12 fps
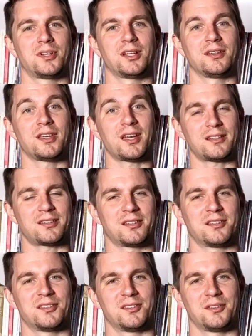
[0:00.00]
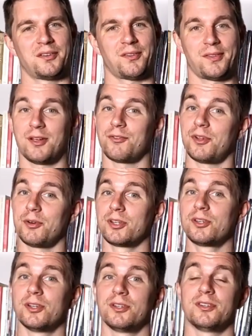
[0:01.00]
And yet they are
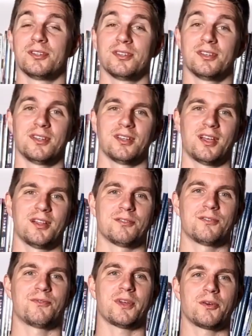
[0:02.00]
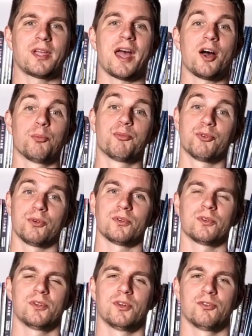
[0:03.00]
very good and very
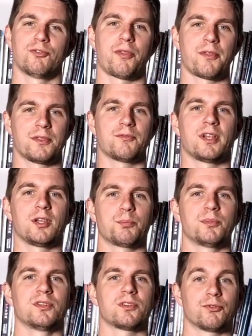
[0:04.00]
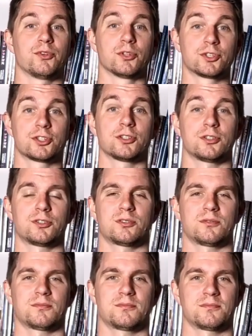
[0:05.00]
helpful for the development of your
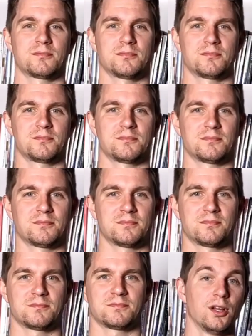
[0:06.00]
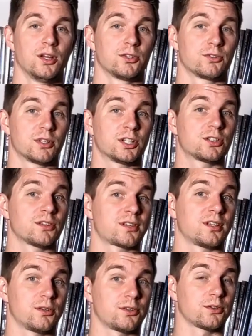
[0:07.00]
church.
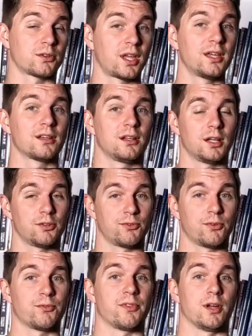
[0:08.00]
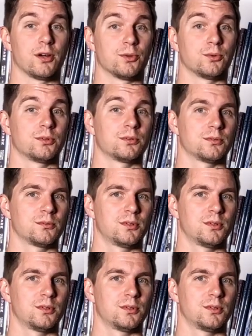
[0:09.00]
Traditions can also take a life of their own.